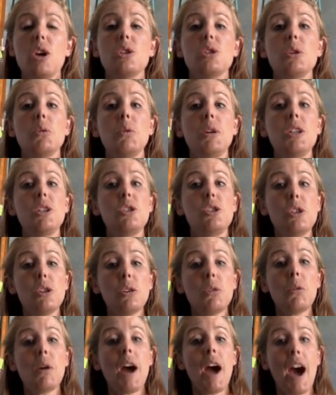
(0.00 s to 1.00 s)
So we
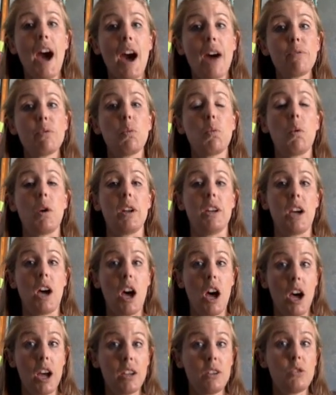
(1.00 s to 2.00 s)
do have
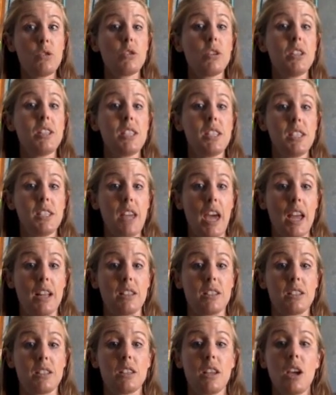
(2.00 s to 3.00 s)
100
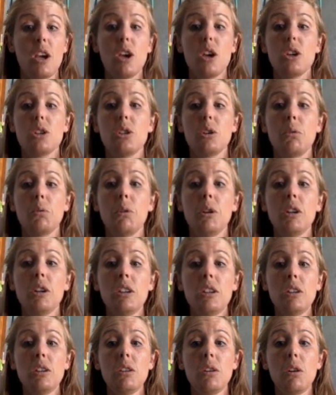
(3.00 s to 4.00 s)
cents. So we're
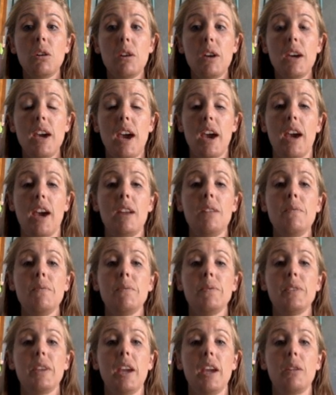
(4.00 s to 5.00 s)
going to go ahead
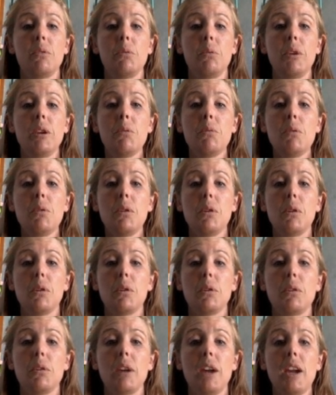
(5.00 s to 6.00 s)
and we will
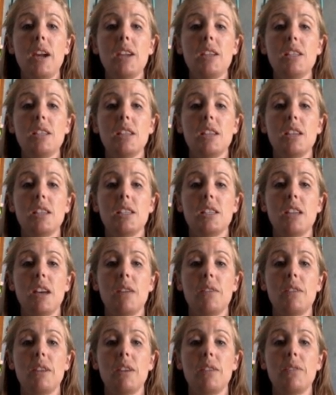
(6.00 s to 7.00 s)
erase this
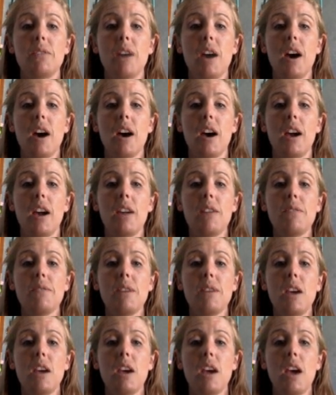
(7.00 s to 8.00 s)
75
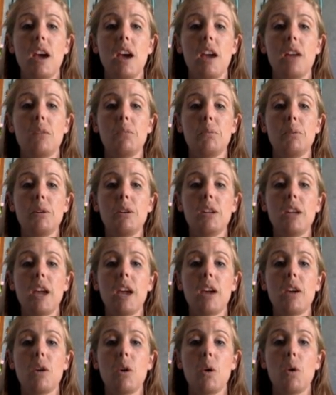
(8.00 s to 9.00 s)
and put
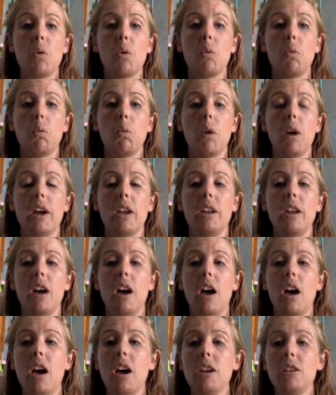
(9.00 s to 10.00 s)
a
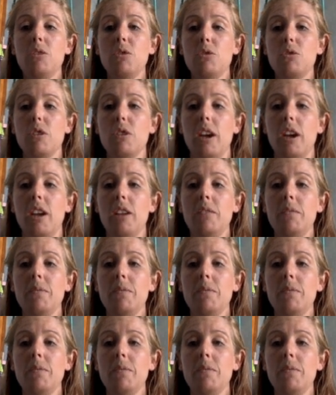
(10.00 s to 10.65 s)
100.